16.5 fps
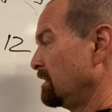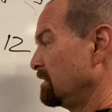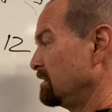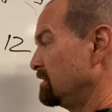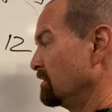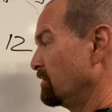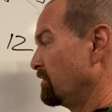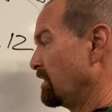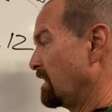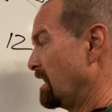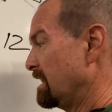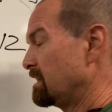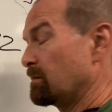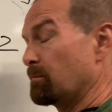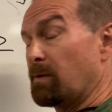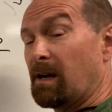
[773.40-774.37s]

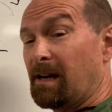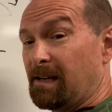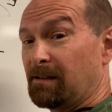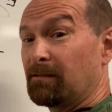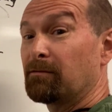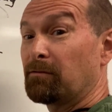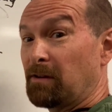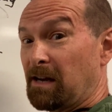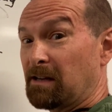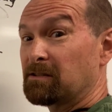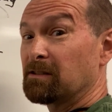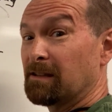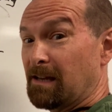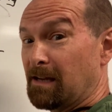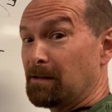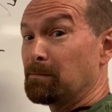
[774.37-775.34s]
divided by, fraction
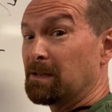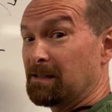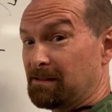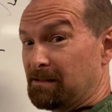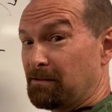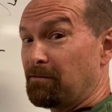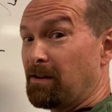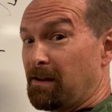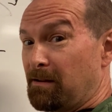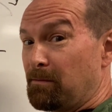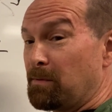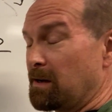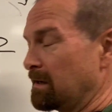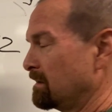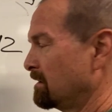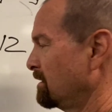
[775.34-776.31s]
line means divided
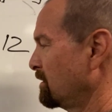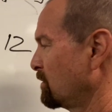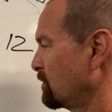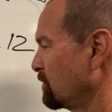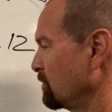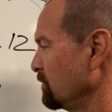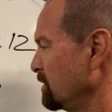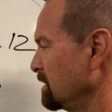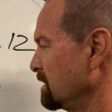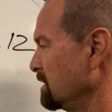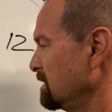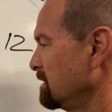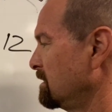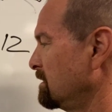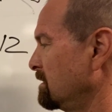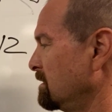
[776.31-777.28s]
by,
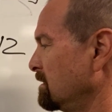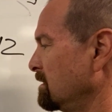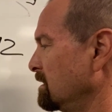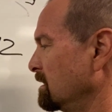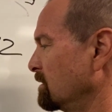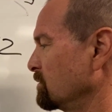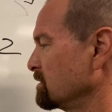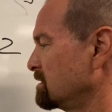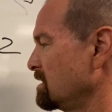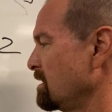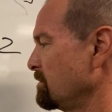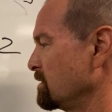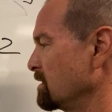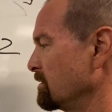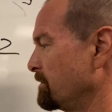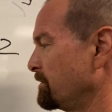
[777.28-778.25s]
3 equals
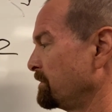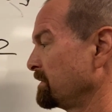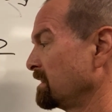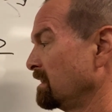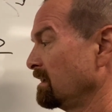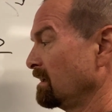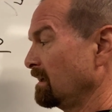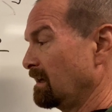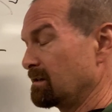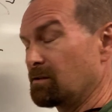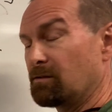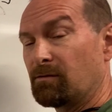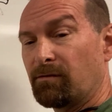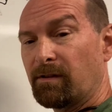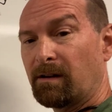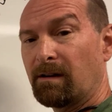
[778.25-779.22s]
W. And
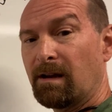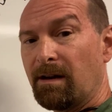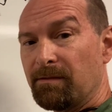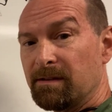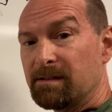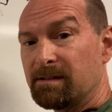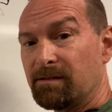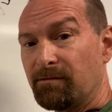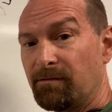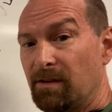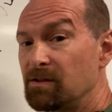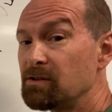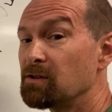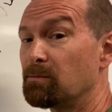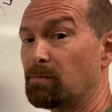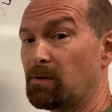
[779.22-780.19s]
you'd figure out this
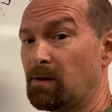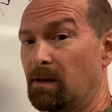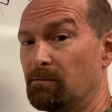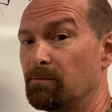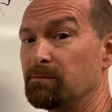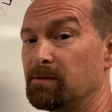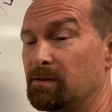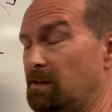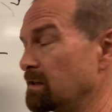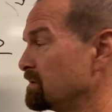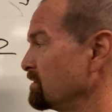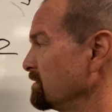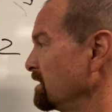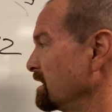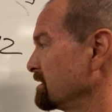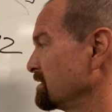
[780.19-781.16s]
division problem and you get
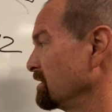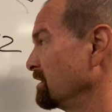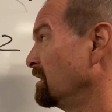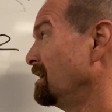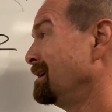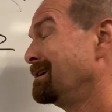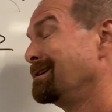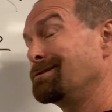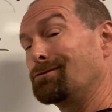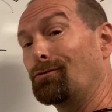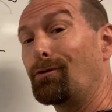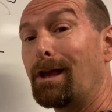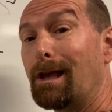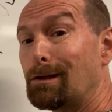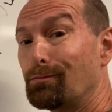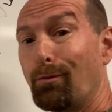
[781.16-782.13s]
your answer. So
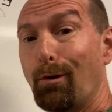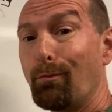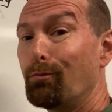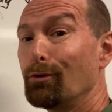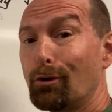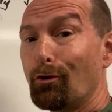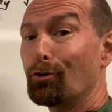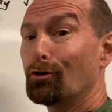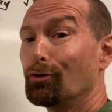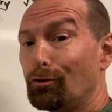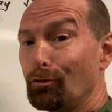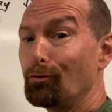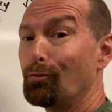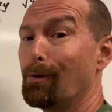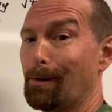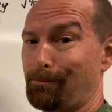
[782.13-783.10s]
guess what we're going to
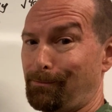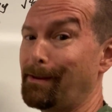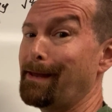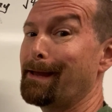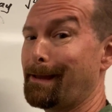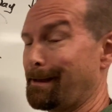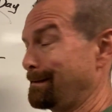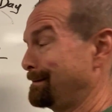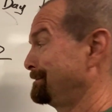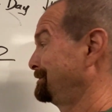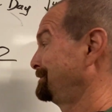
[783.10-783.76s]
do up there?